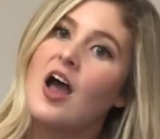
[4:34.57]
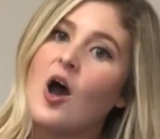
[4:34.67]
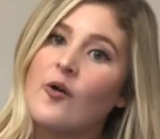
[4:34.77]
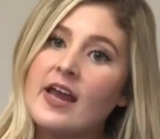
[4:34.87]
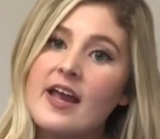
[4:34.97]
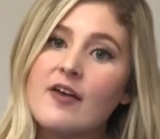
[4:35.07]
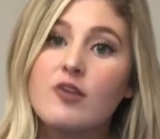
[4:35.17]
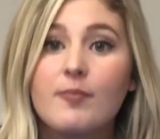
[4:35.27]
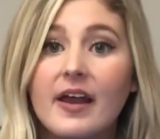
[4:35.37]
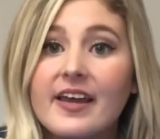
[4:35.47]
Okay
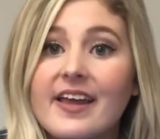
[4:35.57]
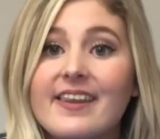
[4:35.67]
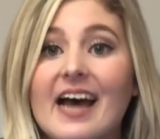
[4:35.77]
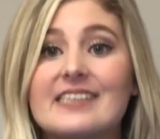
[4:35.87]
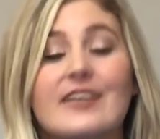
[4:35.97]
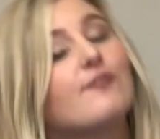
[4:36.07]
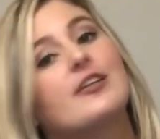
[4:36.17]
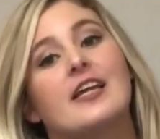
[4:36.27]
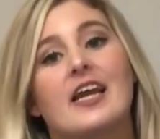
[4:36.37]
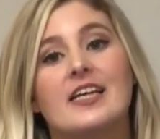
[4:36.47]
everybody, that's it for
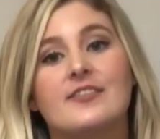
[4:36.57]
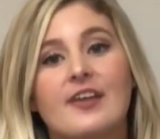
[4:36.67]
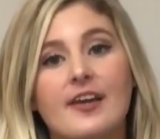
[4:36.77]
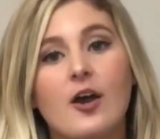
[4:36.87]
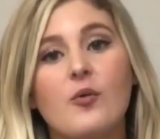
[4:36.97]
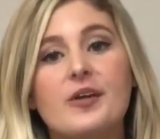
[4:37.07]
today's video.